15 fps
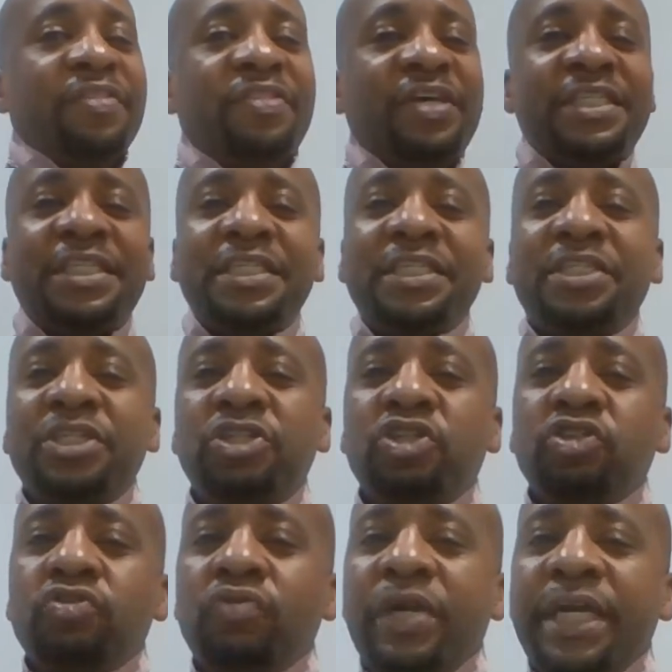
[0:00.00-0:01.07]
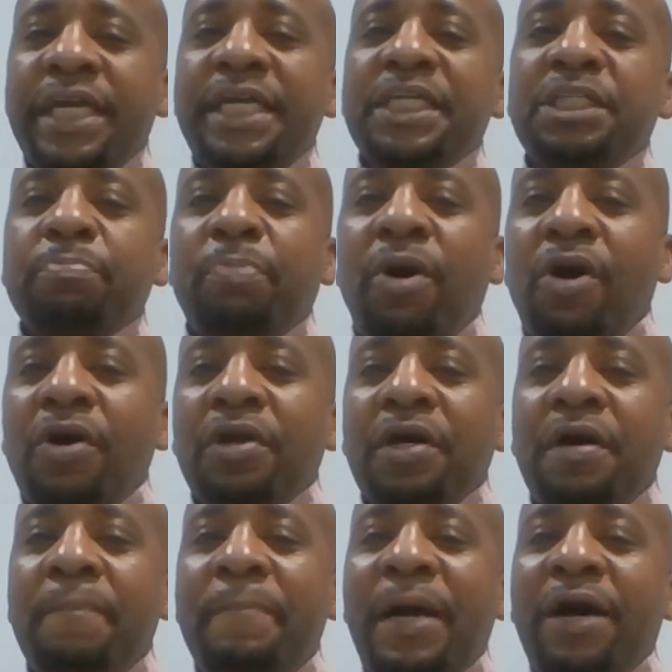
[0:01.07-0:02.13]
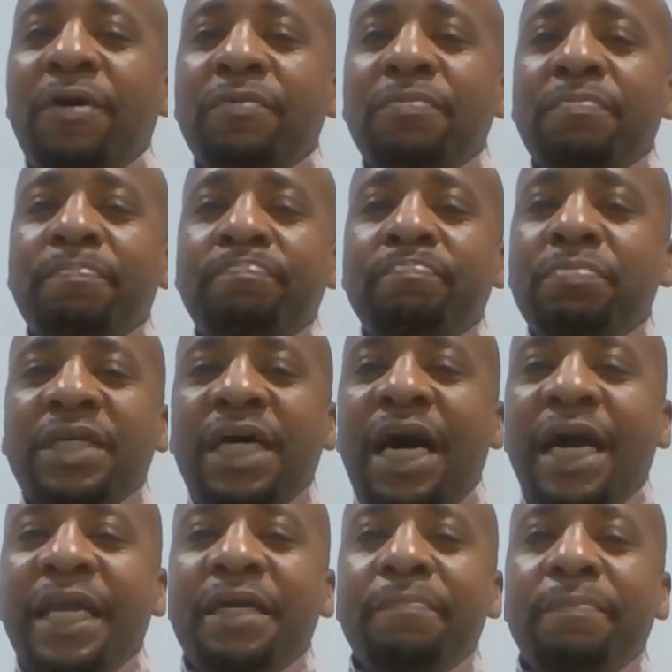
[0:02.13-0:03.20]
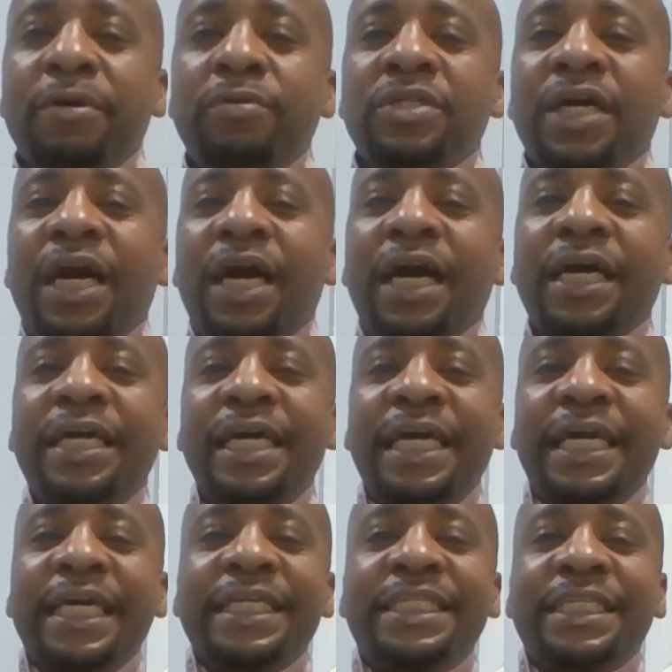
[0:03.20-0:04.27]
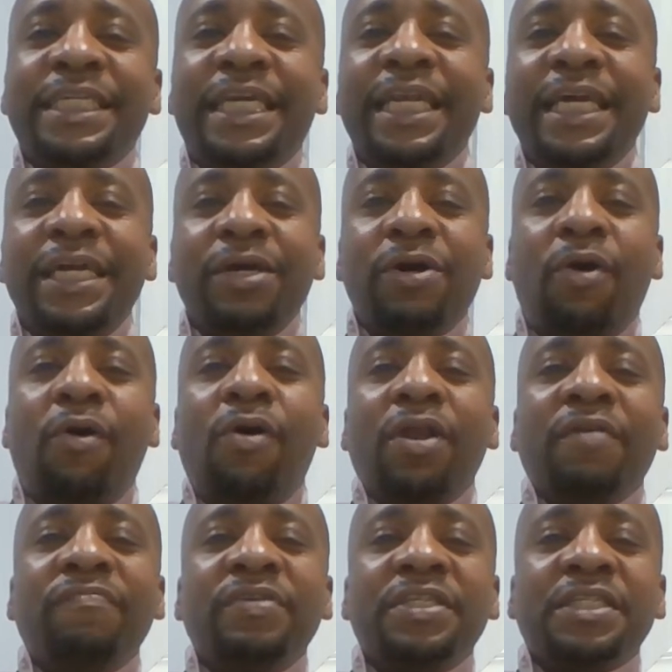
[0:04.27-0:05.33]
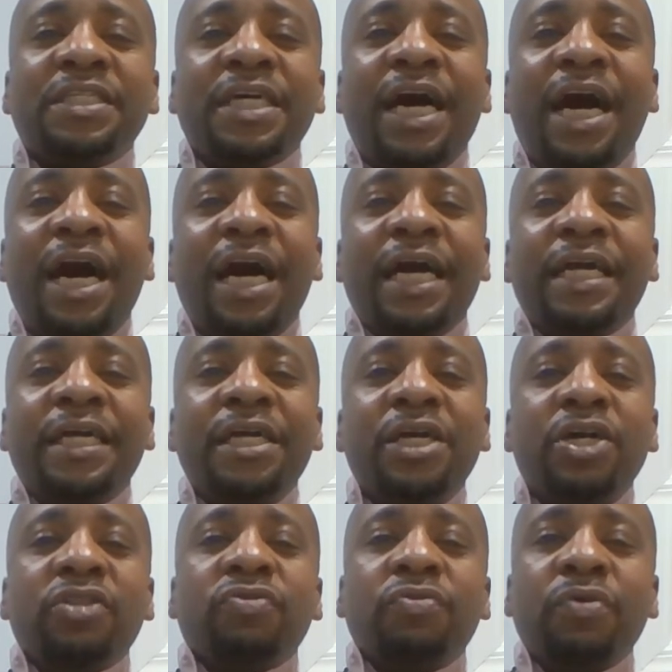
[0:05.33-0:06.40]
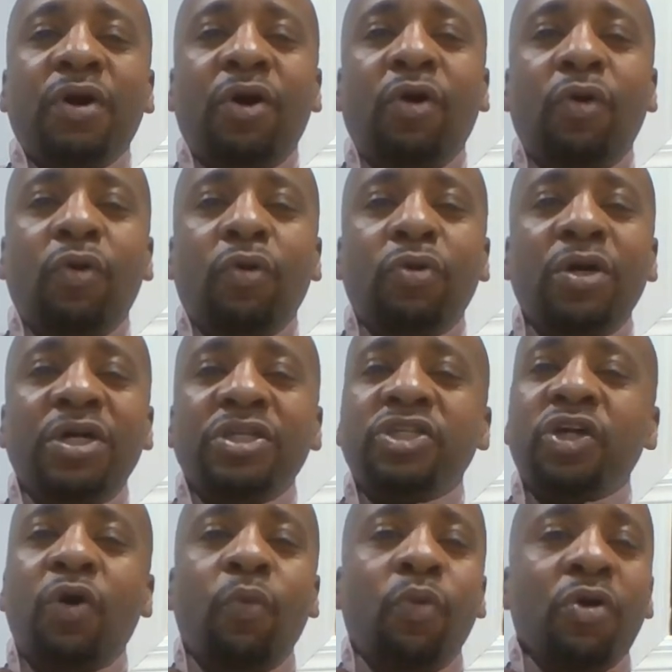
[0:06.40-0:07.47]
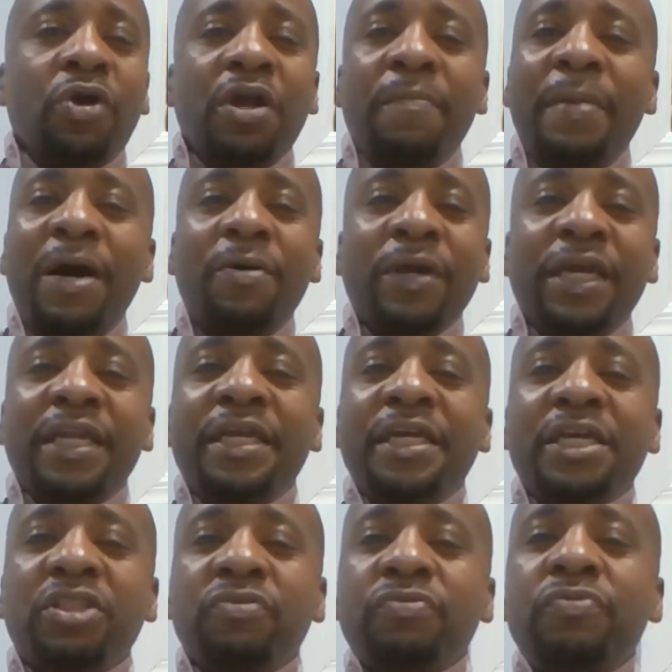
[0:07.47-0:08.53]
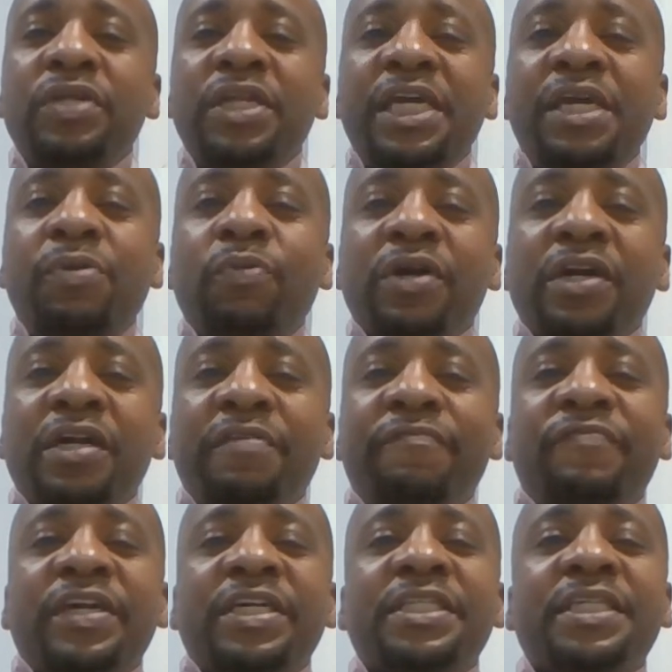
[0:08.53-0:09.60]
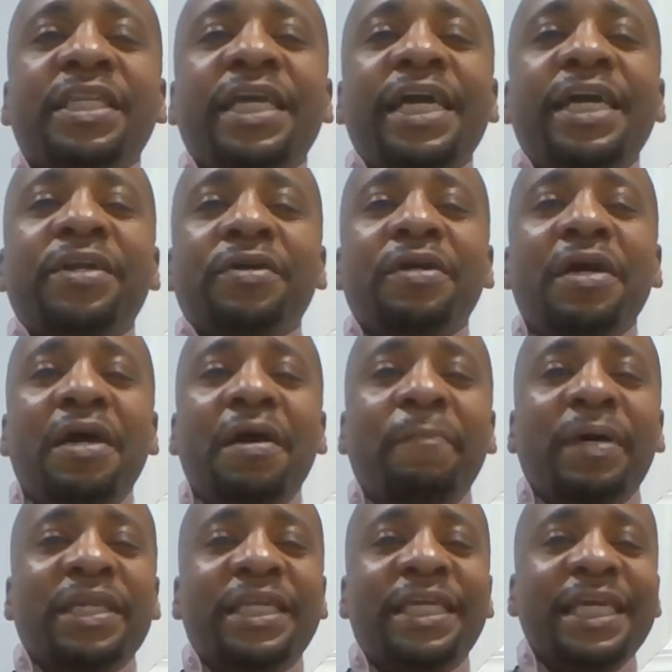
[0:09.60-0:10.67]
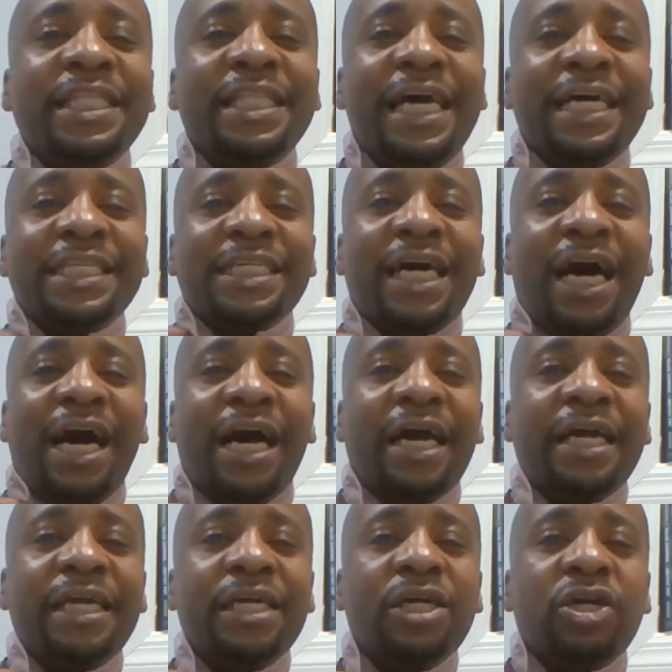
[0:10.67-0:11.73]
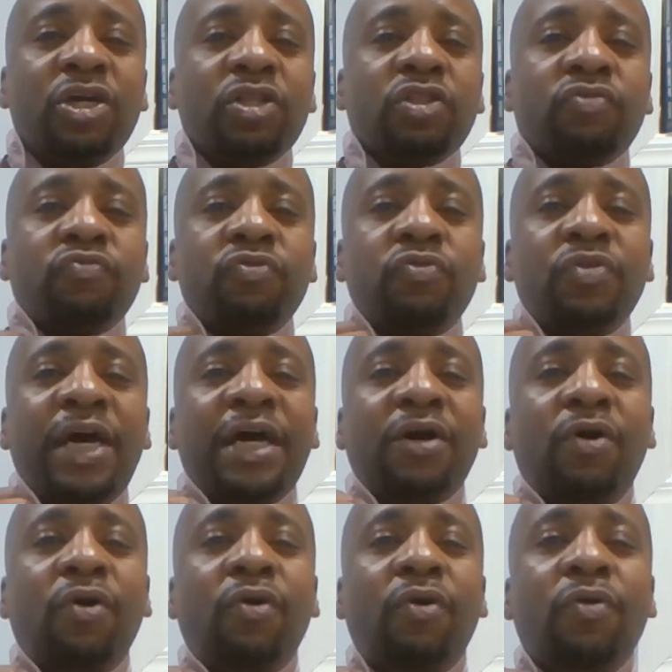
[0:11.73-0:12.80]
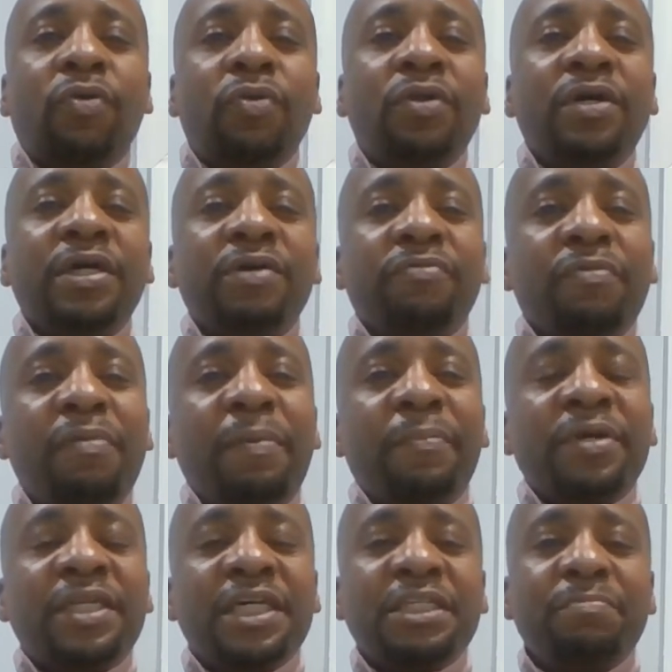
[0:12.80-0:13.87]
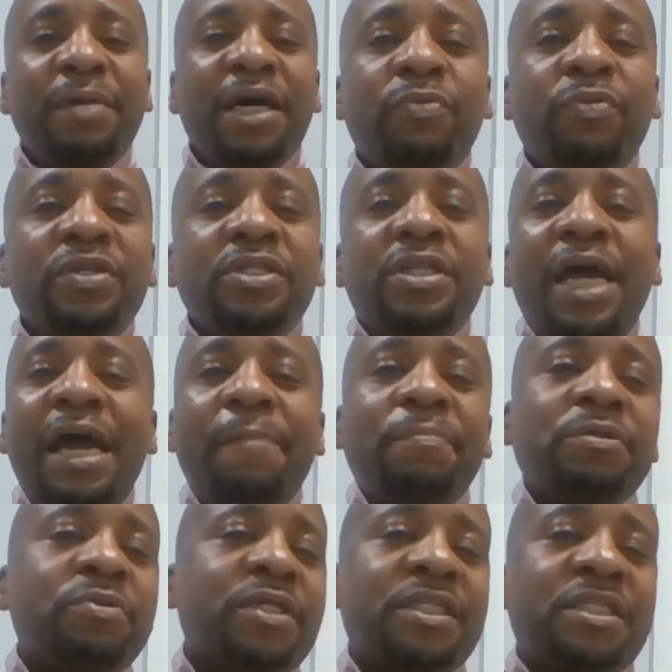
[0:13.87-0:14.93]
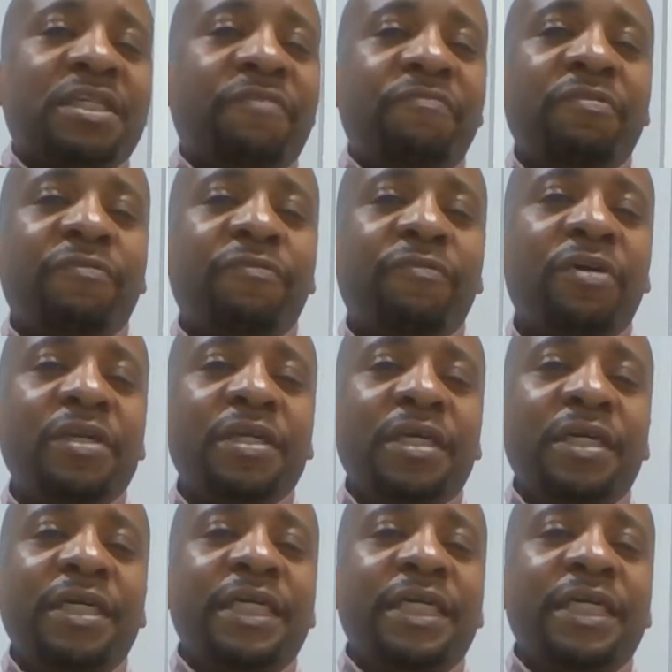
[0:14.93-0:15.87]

This is the trickiest part about tying a bow tie, is getting all of this tie through the hole. Don't worry about getting it through neat. We're going to fix it later. But get that tie through that hole. Remember, it doesn't what happens with that stuff in the front.